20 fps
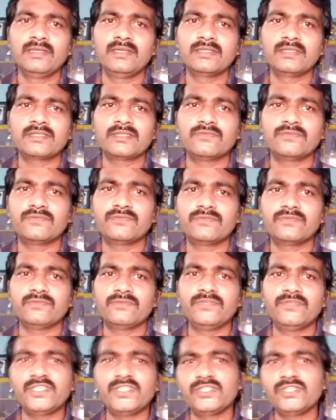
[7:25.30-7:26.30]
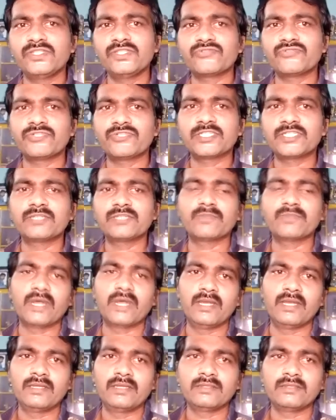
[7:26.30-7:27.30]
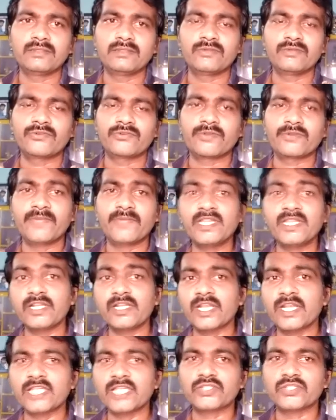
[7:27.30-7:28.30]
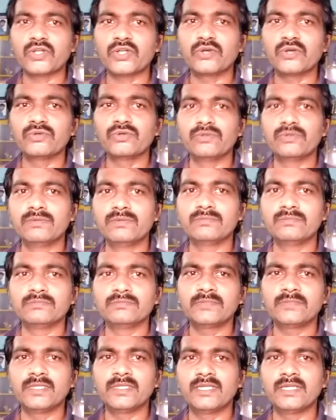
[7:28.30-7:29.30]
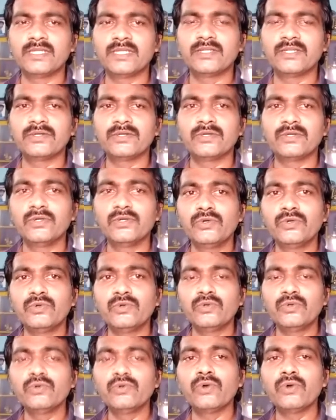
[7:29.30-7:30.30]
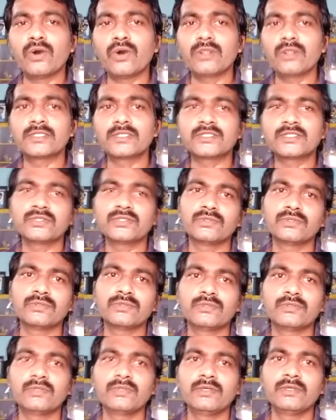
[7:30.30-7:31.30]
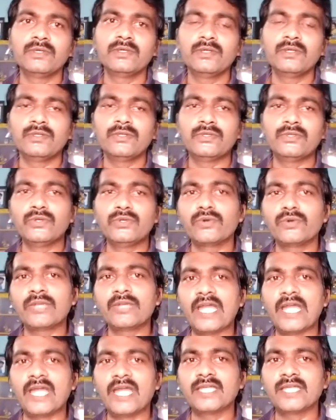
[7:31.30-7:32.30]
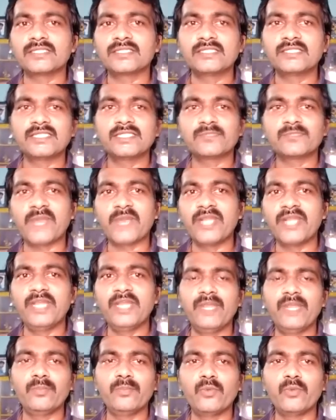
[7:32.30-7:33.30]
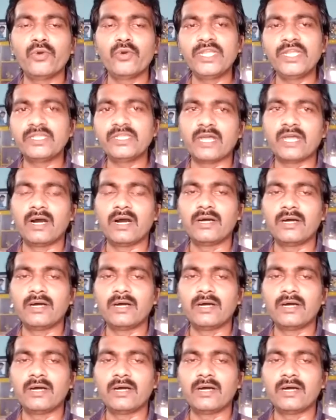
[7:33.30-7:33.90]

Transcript: so which is written by Ravindranath Tagore, and who also known as his pen name Bonita.